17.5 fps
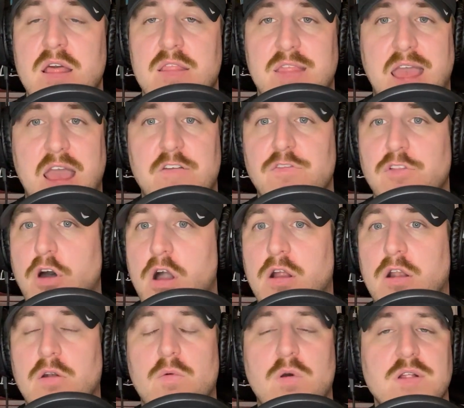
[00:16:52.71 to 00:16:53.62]
They have
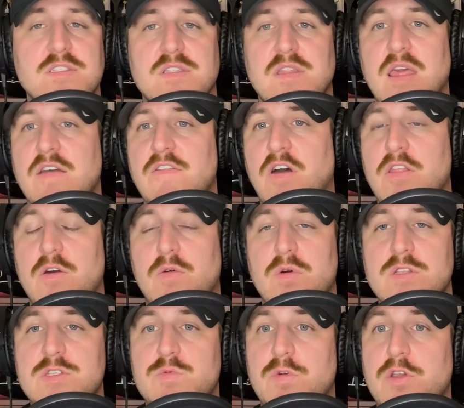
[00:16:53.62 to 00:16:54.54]
longer ones and they have other
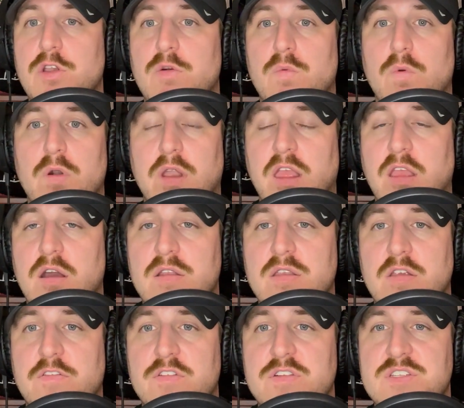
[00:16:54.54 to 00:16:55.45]
ones where you're working on
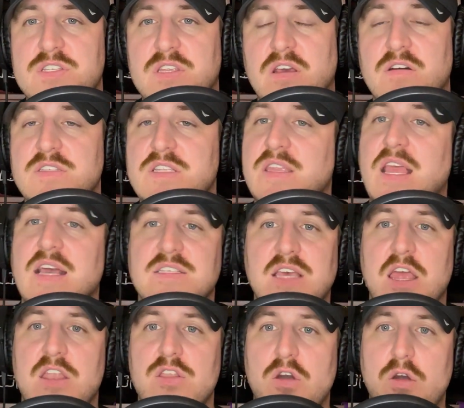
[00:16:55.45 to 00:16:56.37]
different skills. And yes,
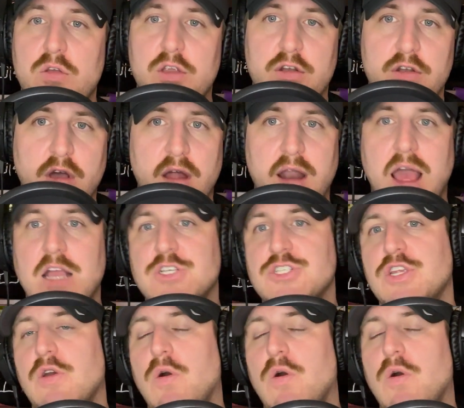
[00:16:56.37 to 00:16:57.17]
I know you're not actually